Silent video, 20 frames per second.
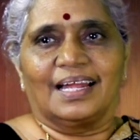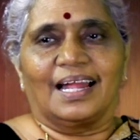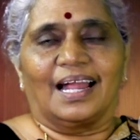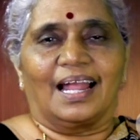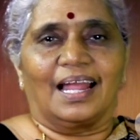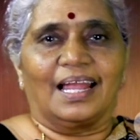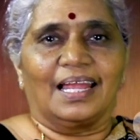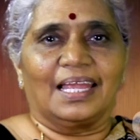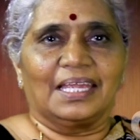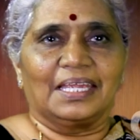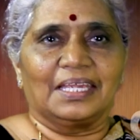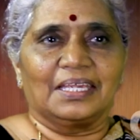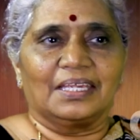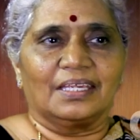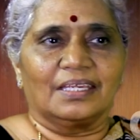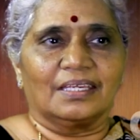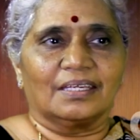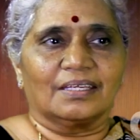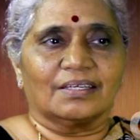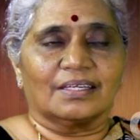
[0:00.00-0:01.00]

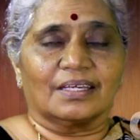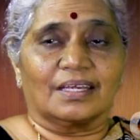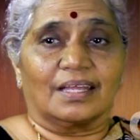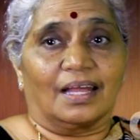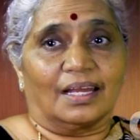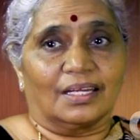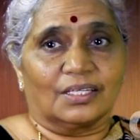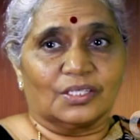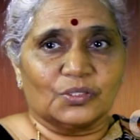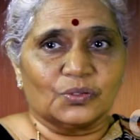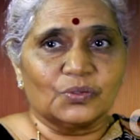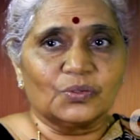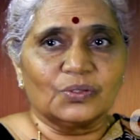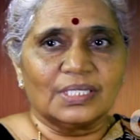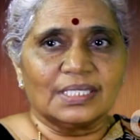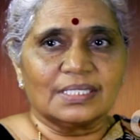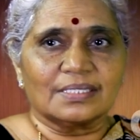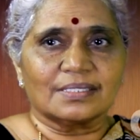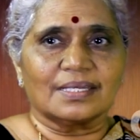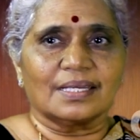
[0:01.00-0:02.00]
I can't do
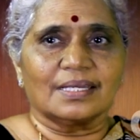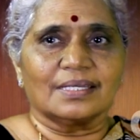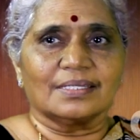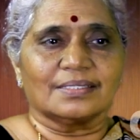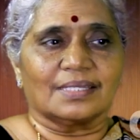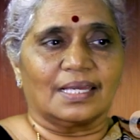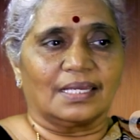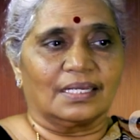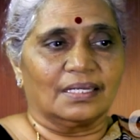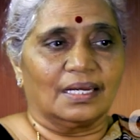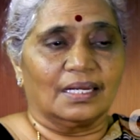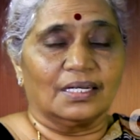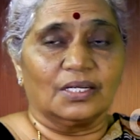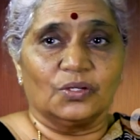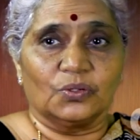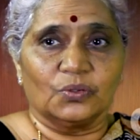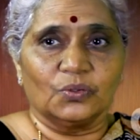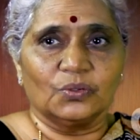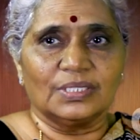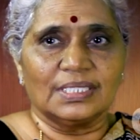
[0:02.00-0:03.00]
these things, I can't
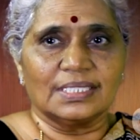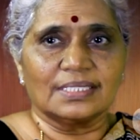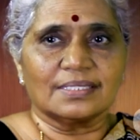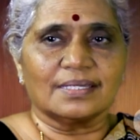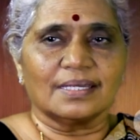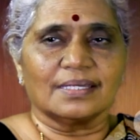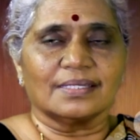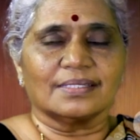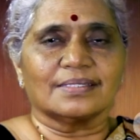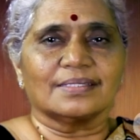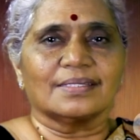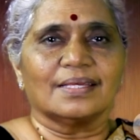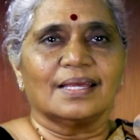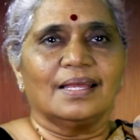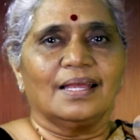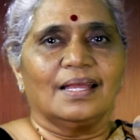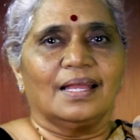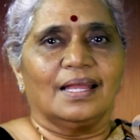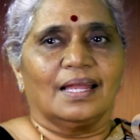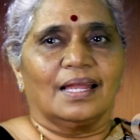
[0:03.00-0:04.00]
know these things,
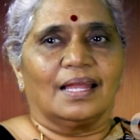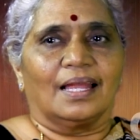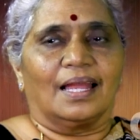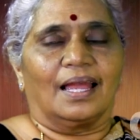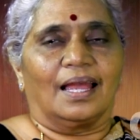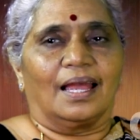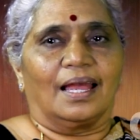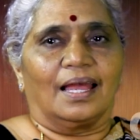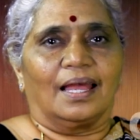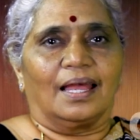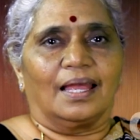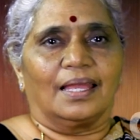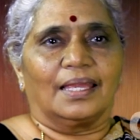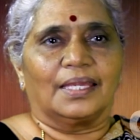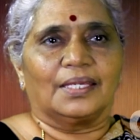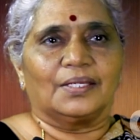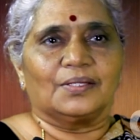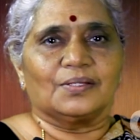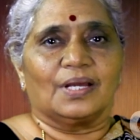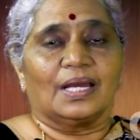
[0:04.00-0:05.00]

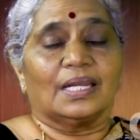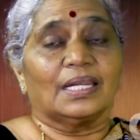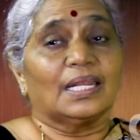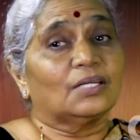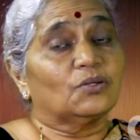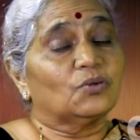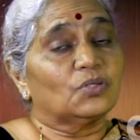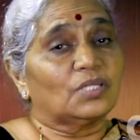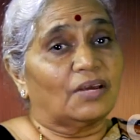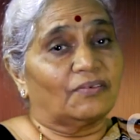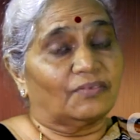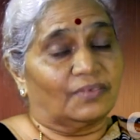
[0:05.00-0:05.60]
I don't have